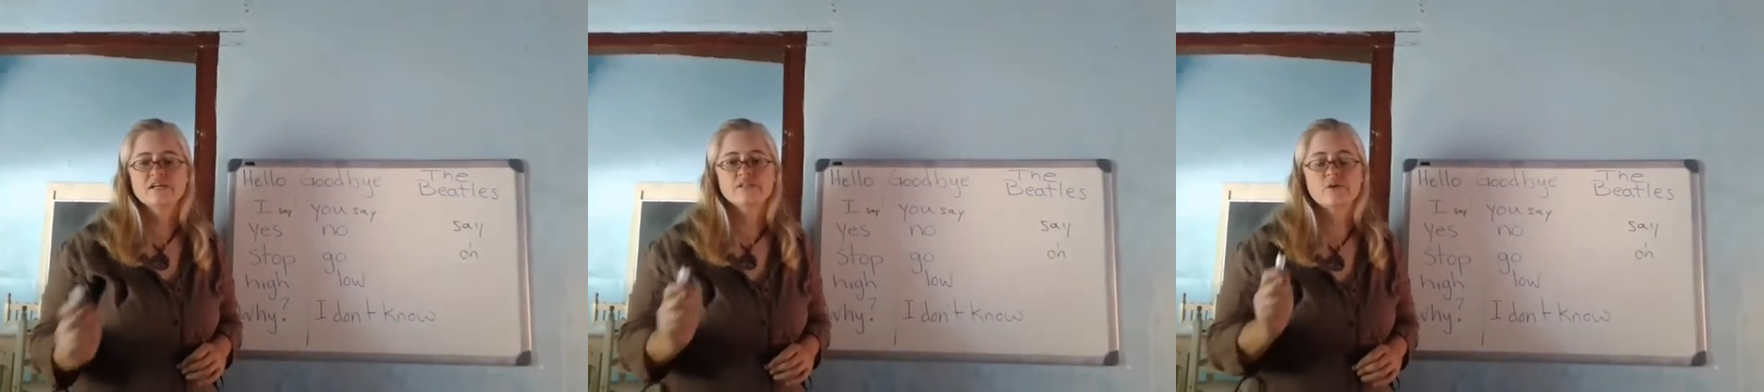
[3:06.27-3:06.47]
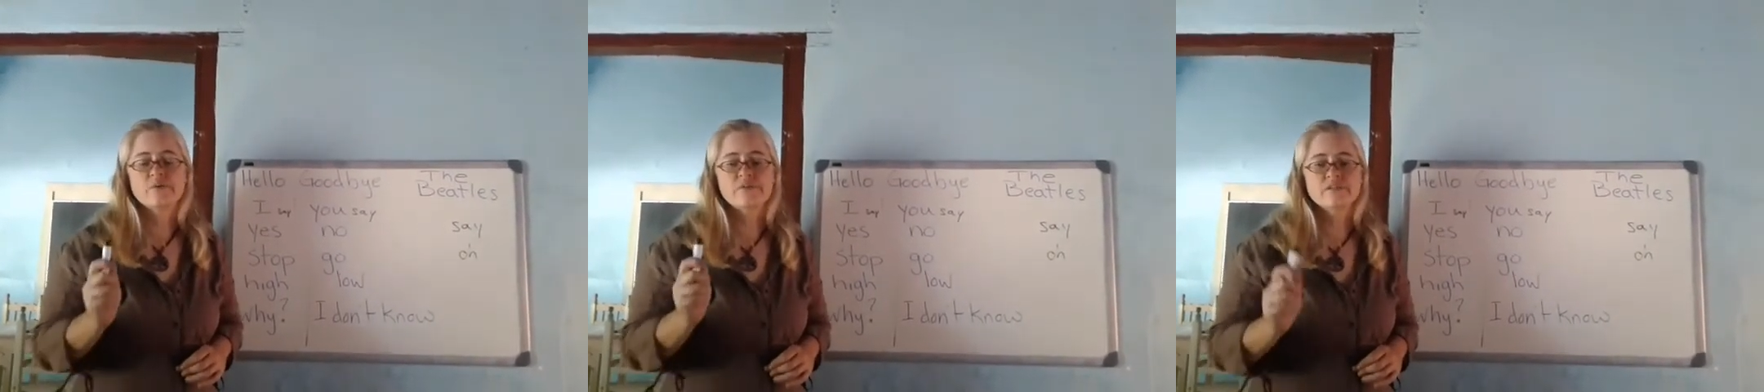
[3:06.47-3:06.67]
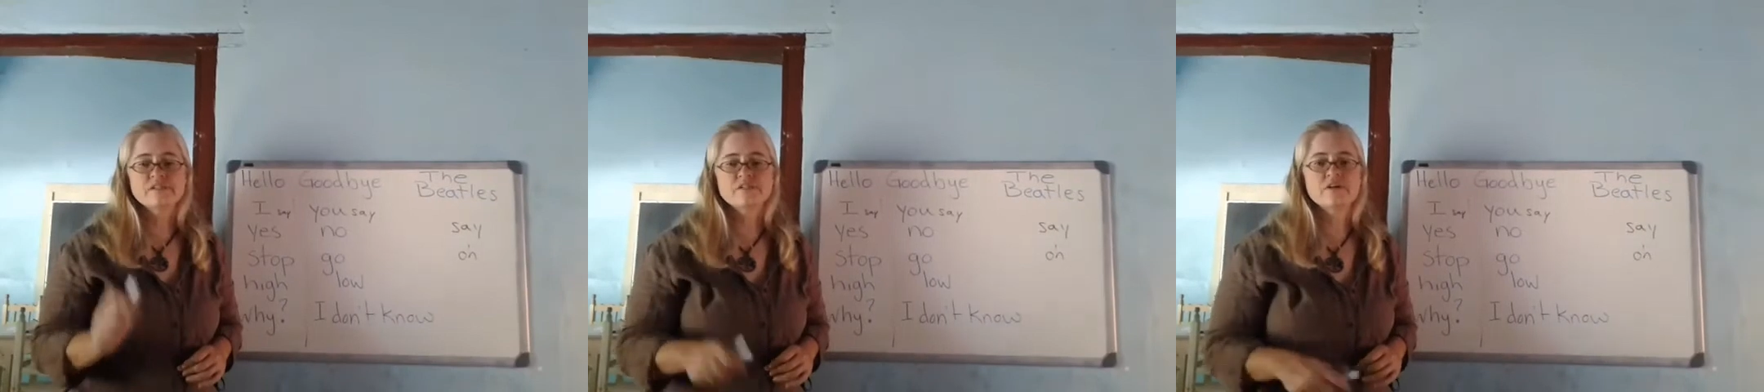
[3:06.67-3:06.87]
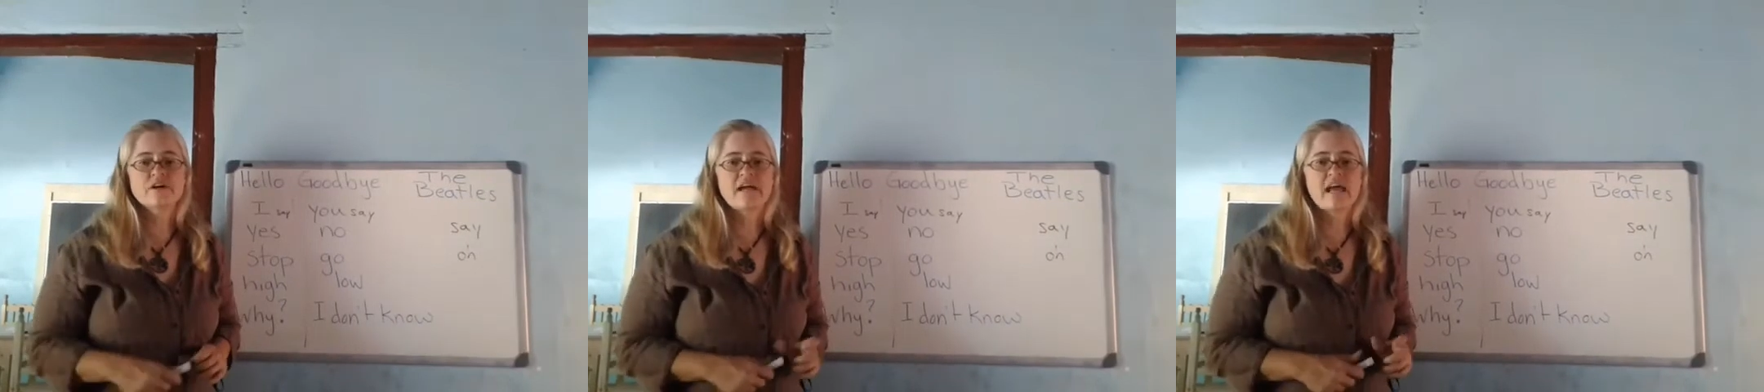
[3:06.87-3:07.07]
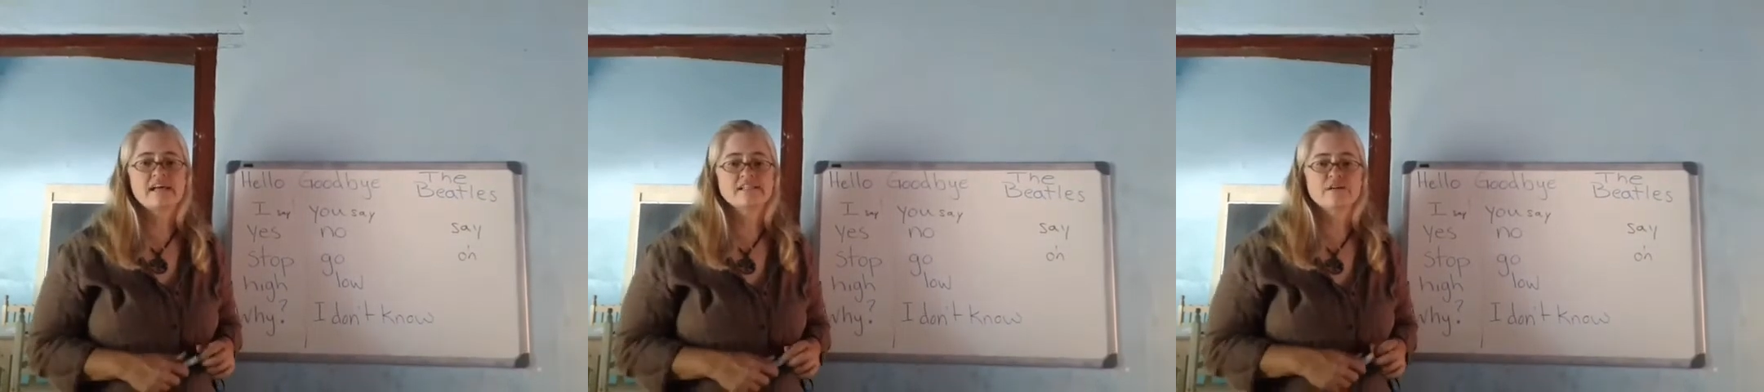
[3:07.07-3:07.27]
So this
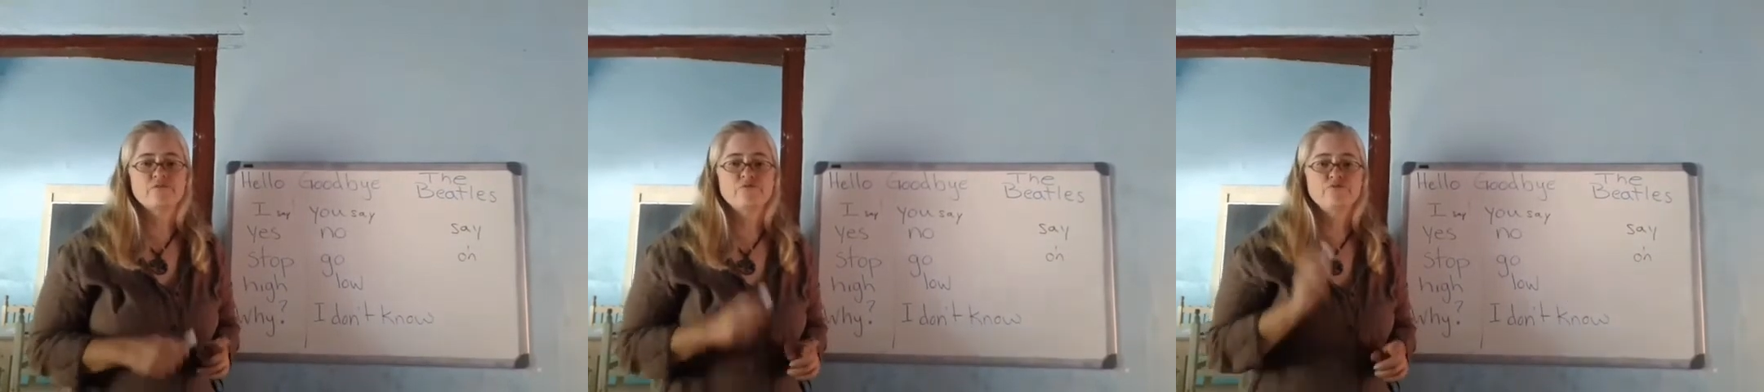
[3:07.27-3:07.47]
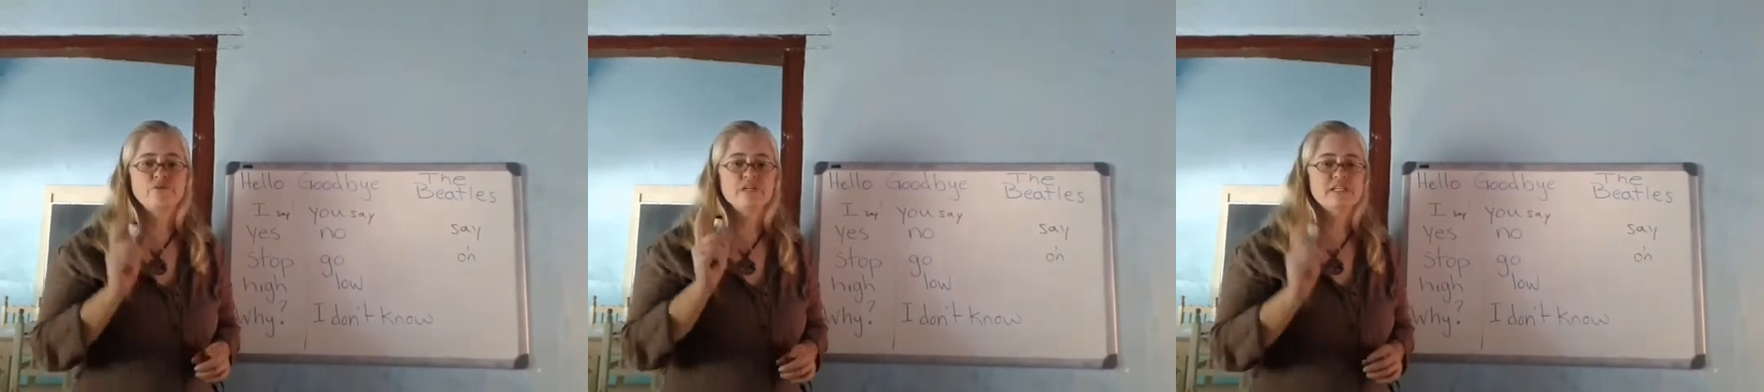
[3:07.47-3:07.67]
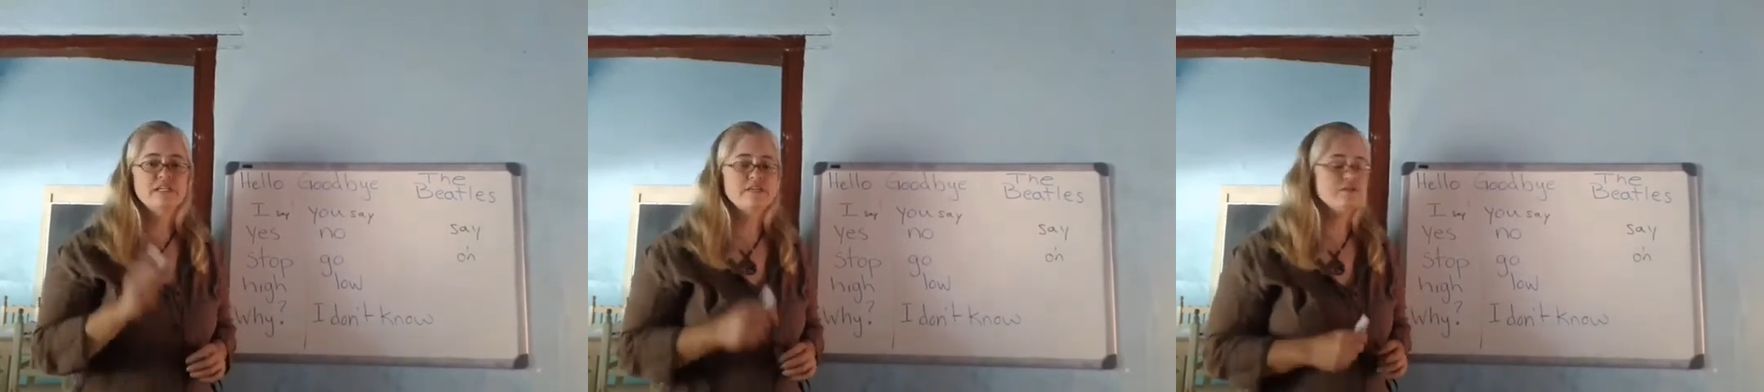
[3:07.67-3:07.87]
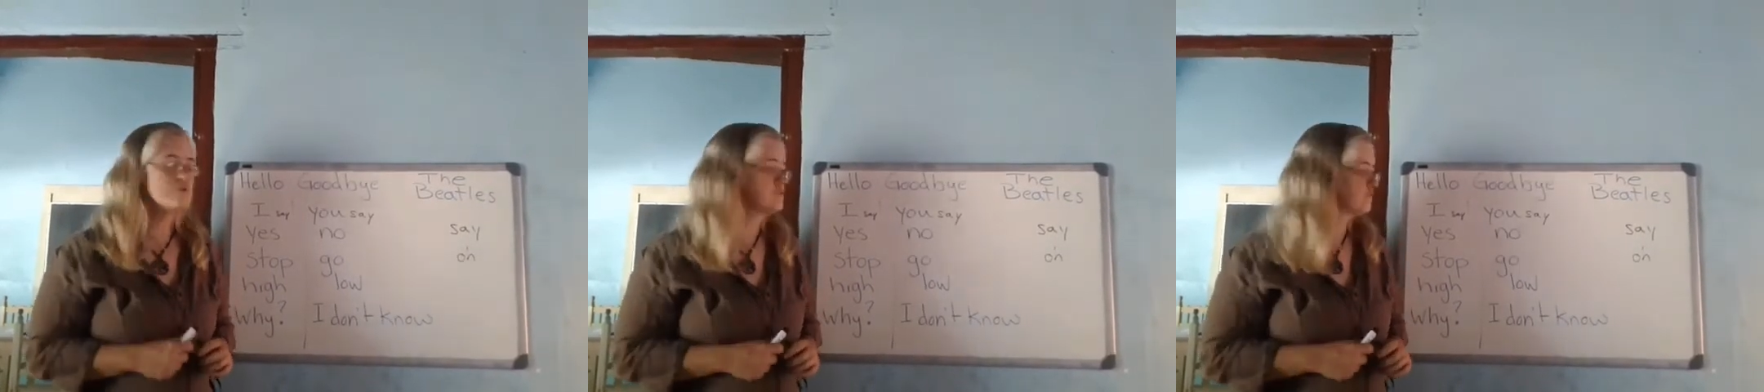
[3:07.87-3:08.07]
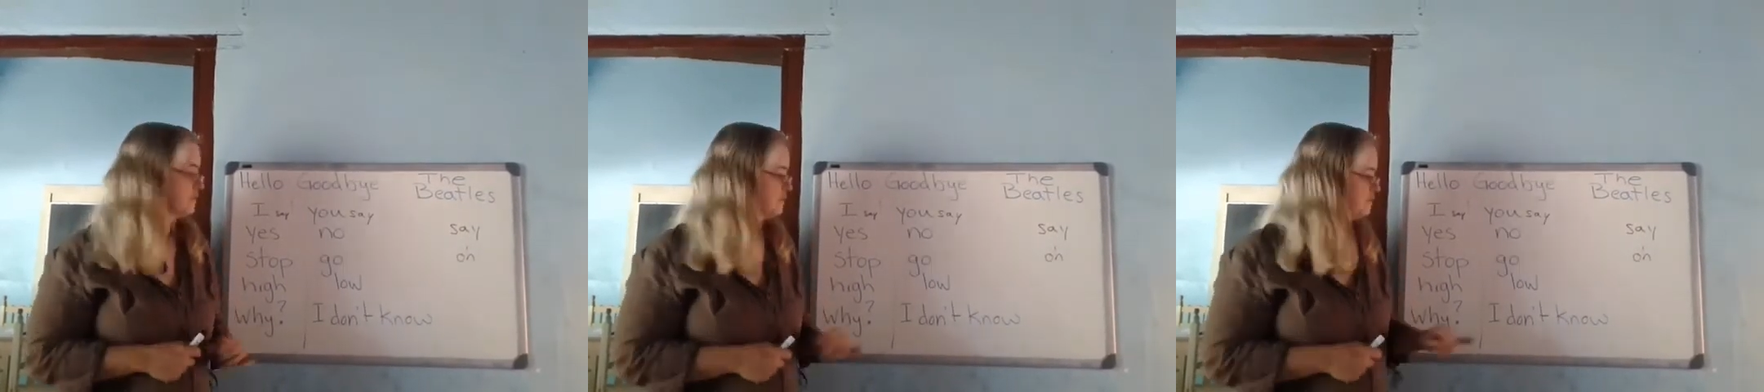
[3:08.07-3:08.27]
song has a really
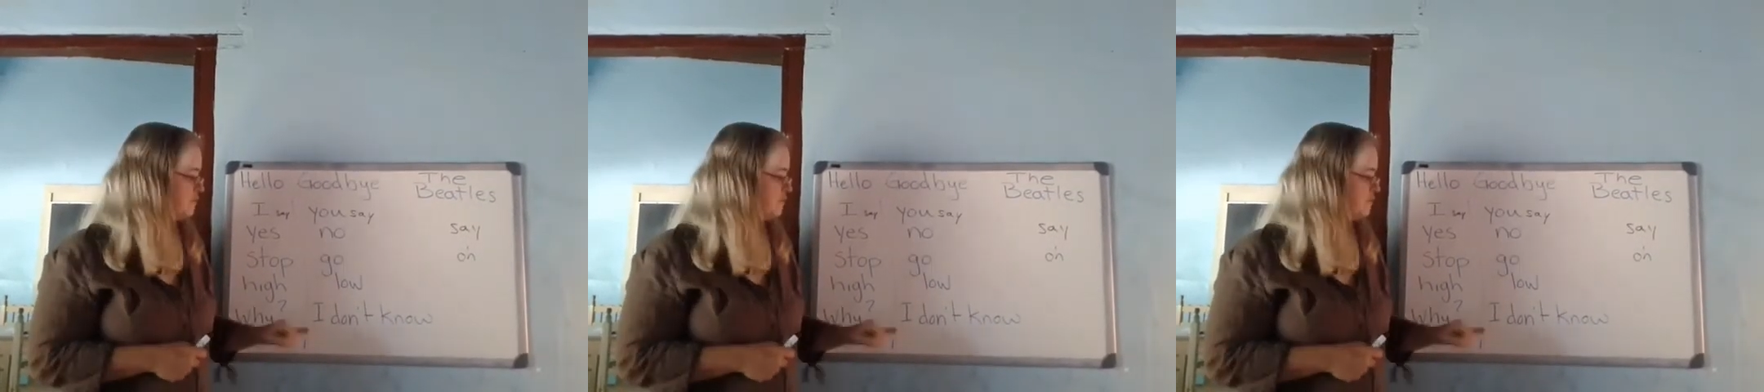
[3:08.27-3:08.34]
useful